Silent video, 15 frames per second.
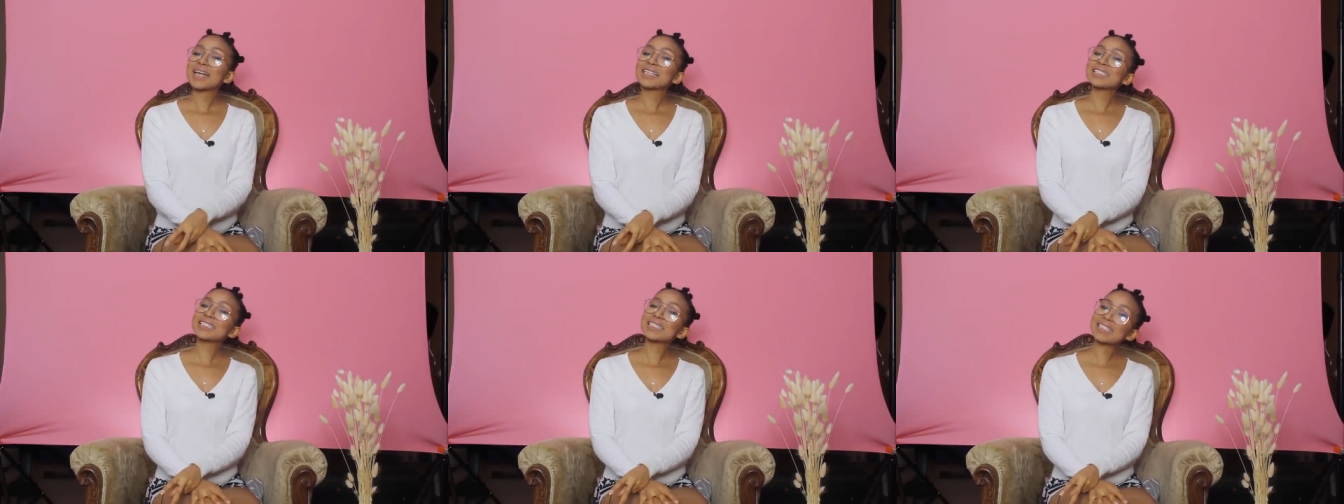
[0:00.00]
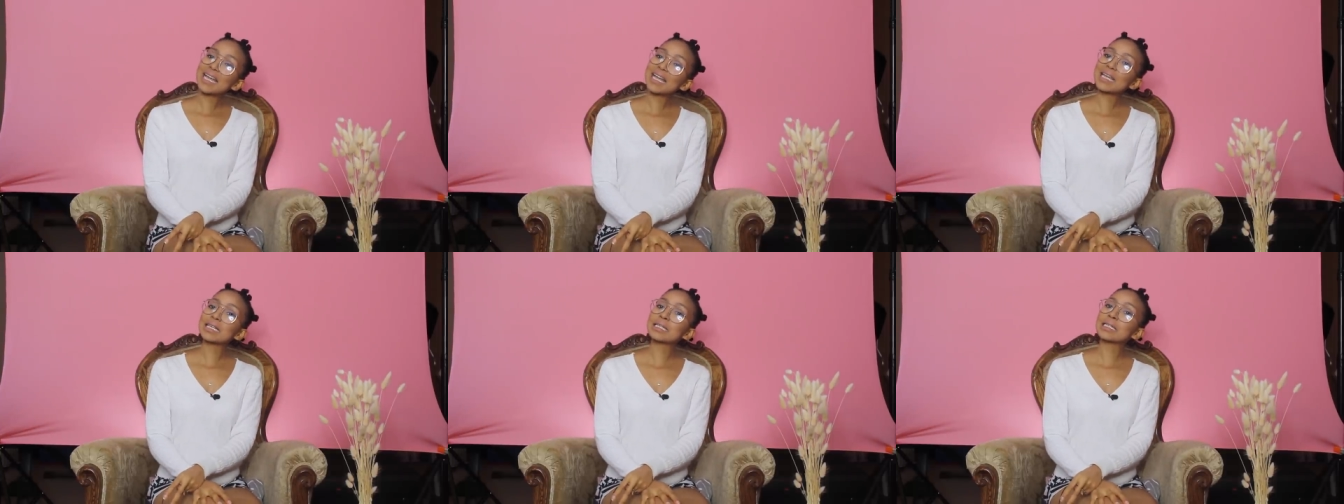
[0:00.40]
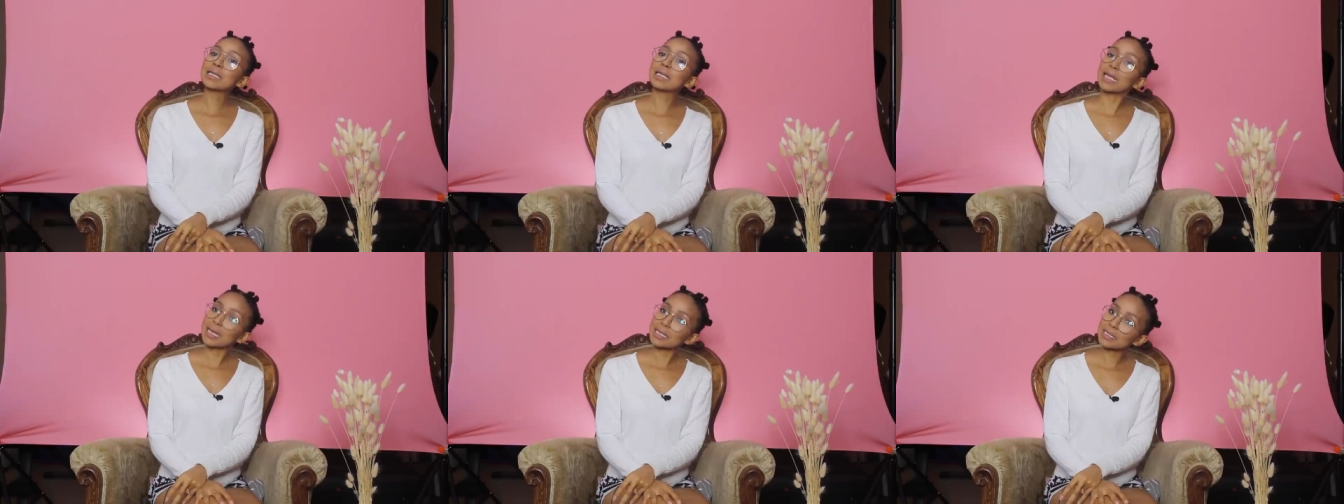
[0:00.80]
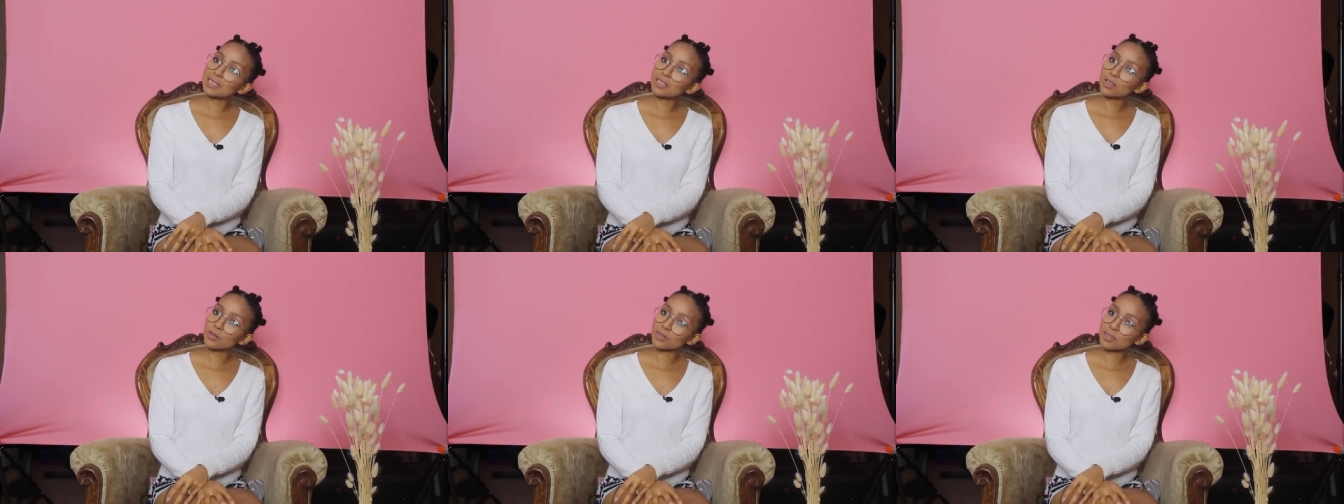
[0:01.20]
second
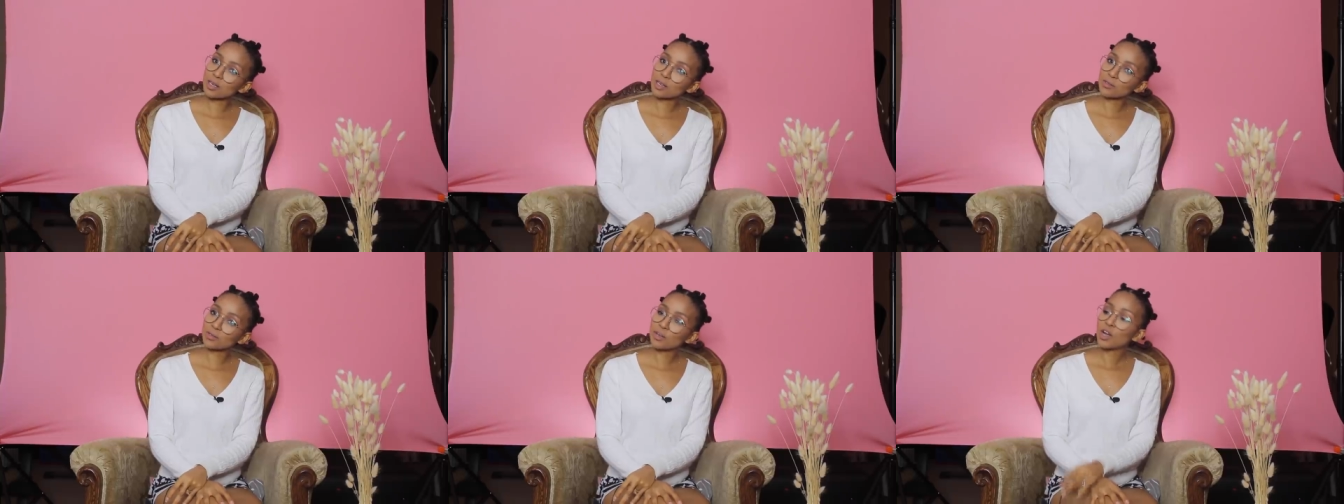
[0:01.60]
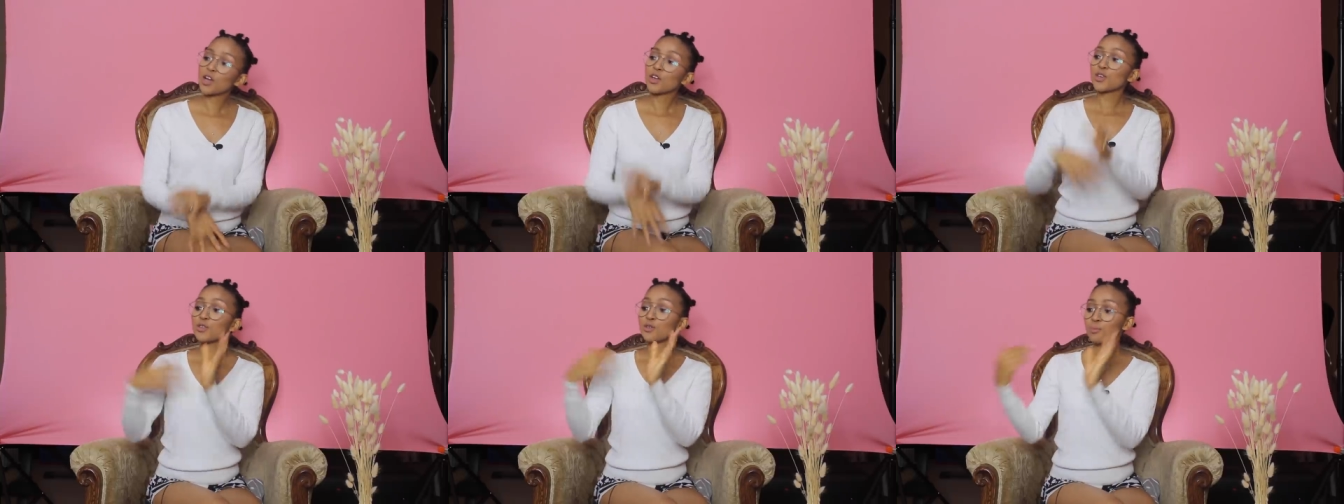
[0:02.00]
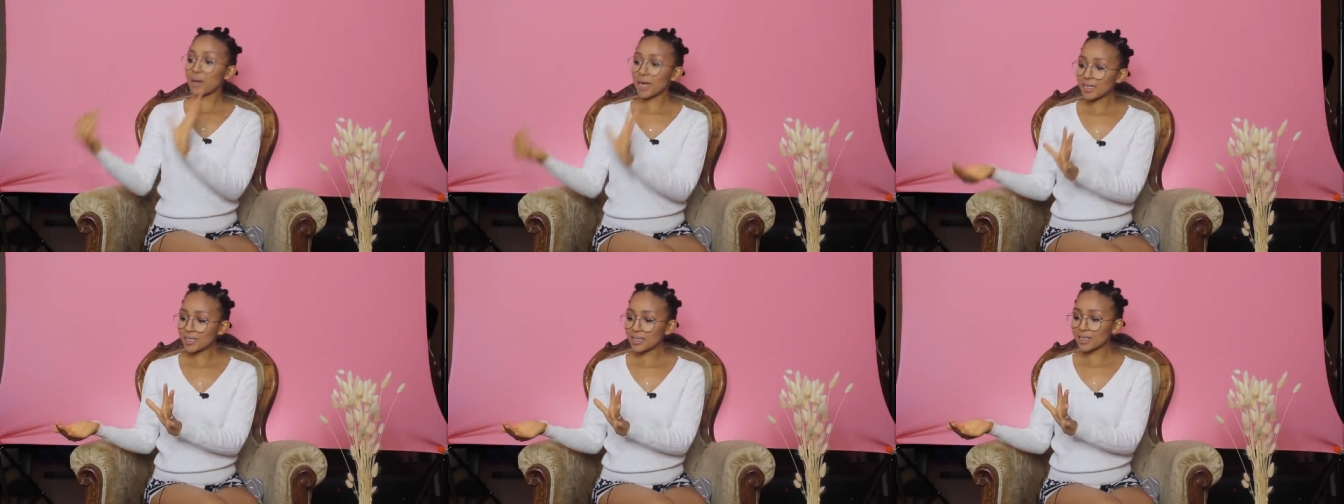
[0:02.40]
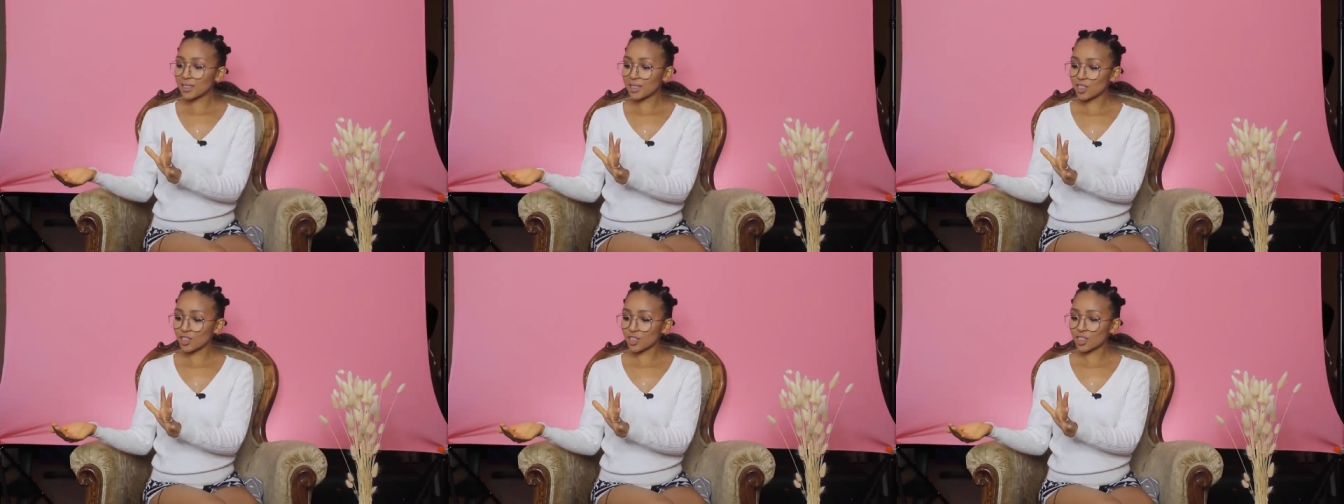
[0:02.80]
guessing yourself. You've made a
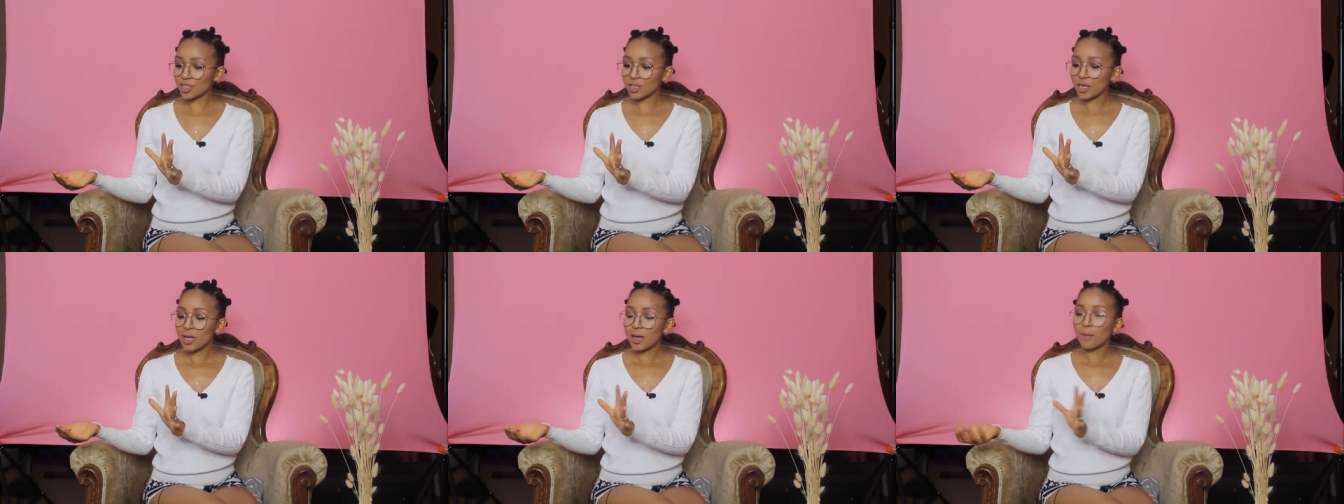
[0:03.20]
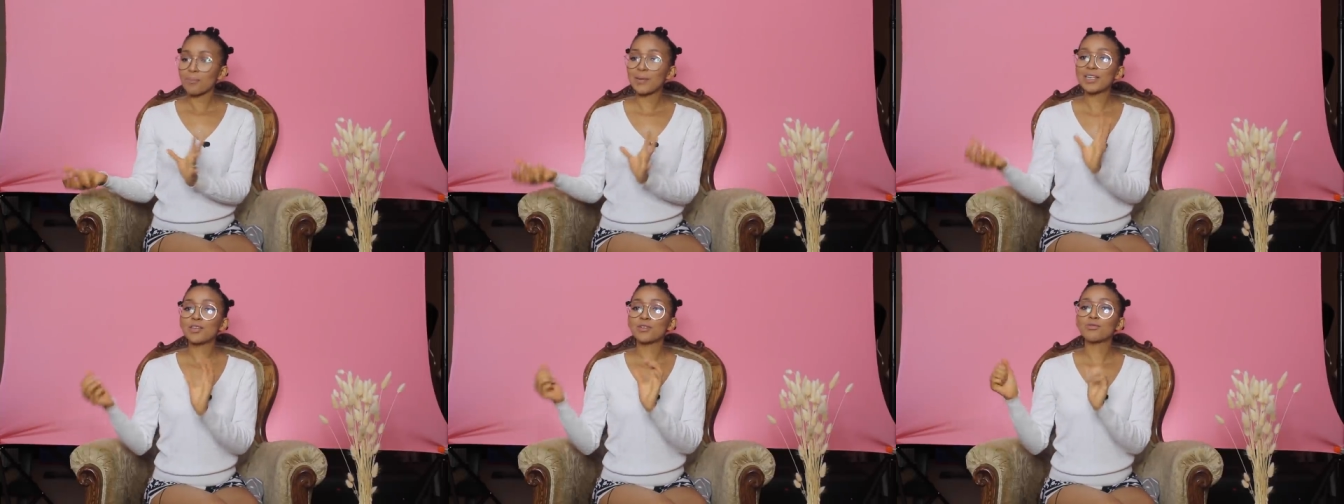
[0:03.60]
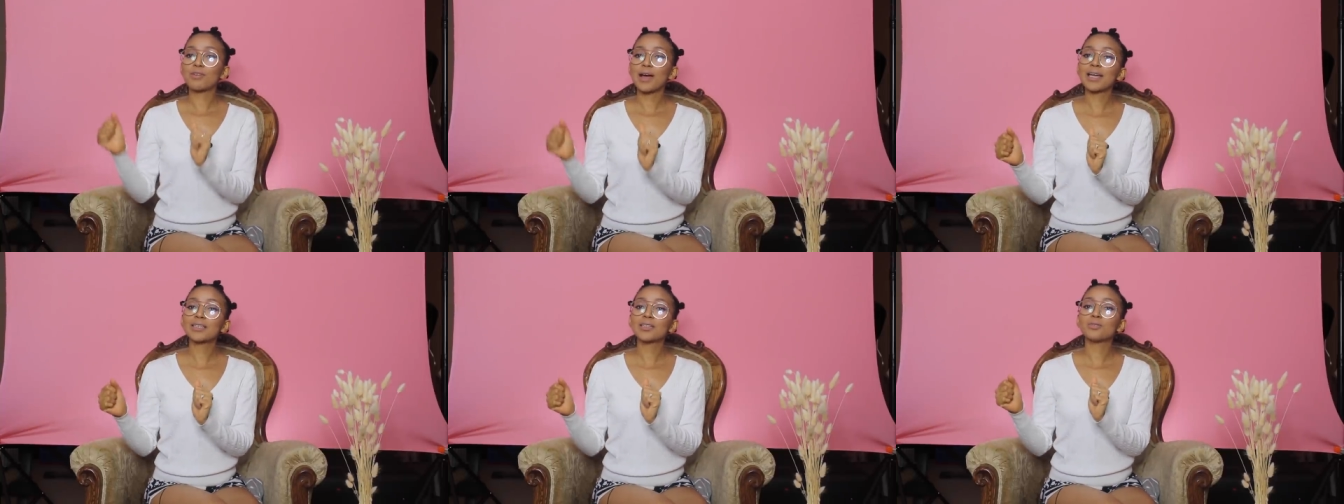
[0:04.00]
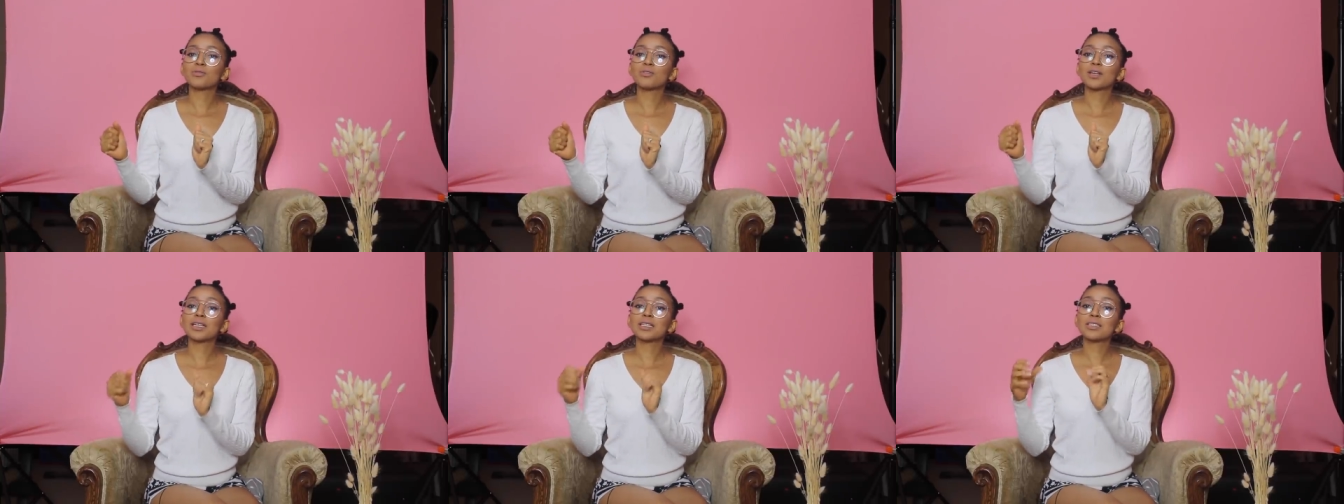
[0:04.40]
decision, but you find it
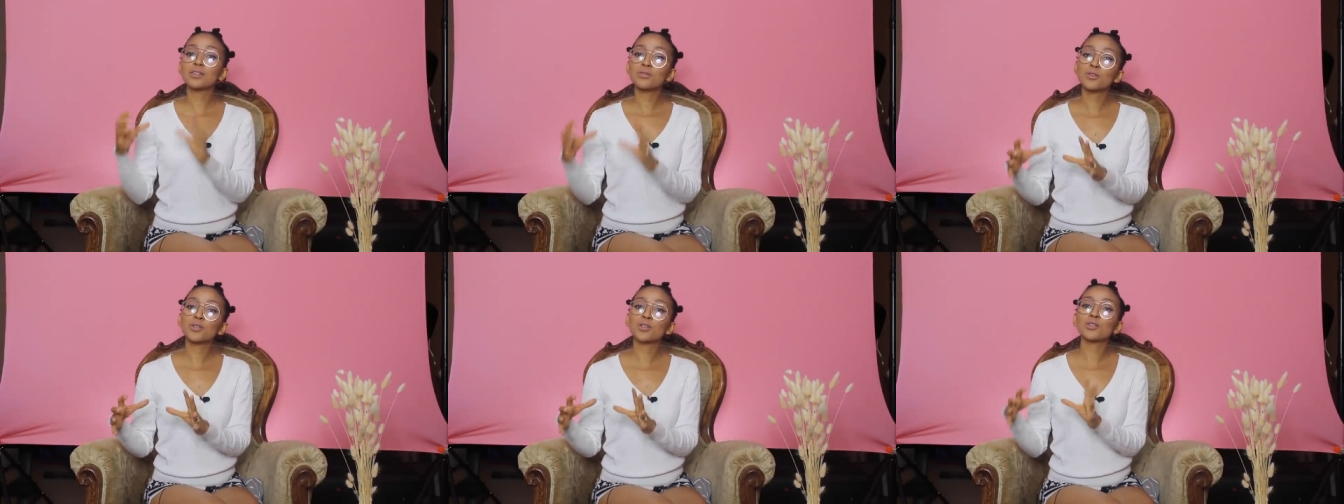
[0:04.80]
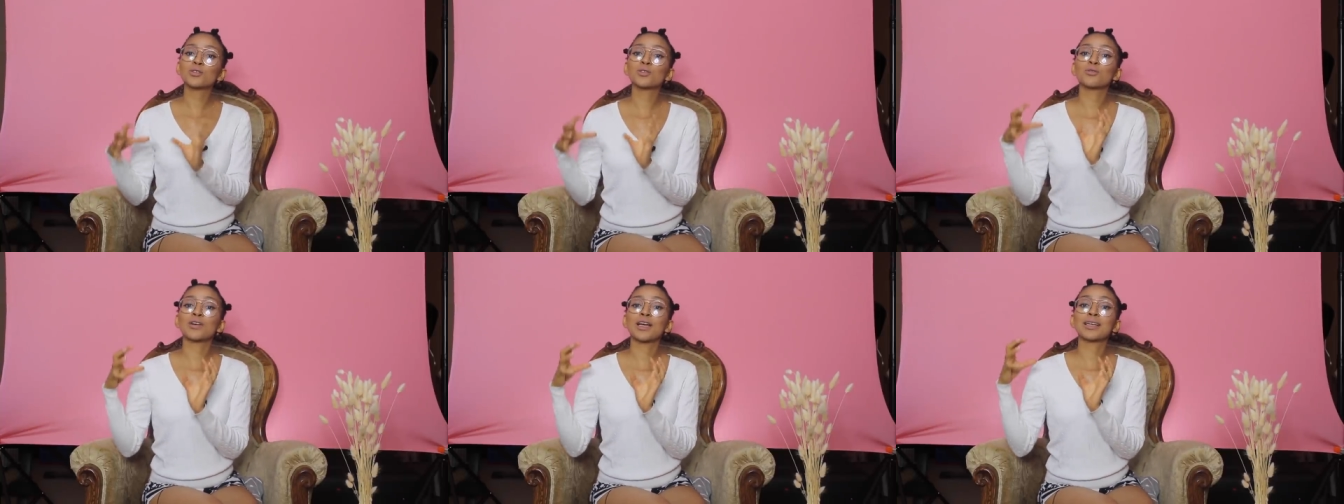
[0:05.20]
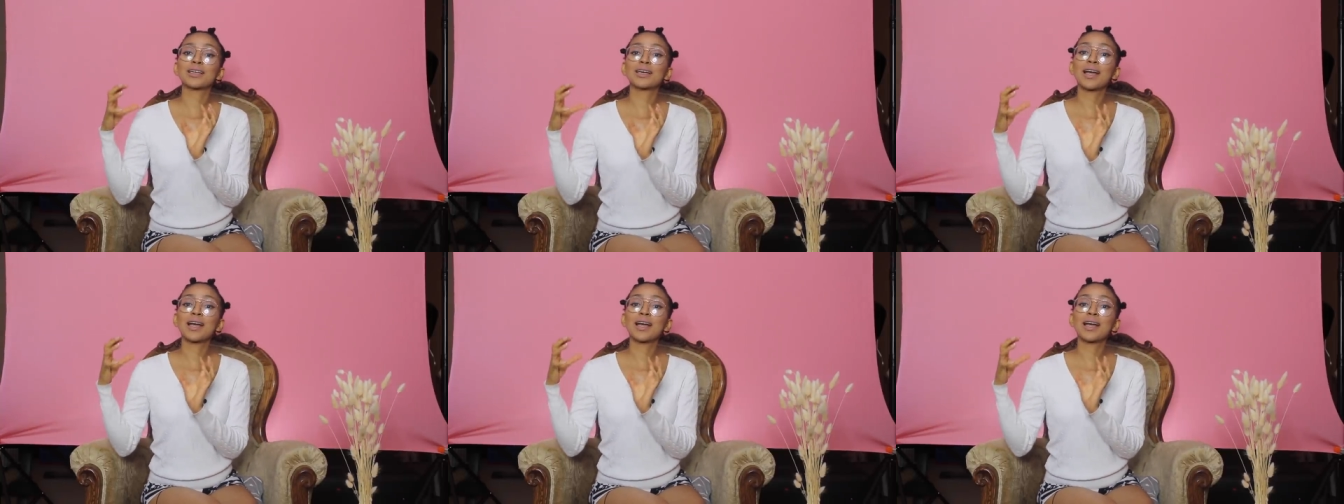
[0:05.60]
very difficult to find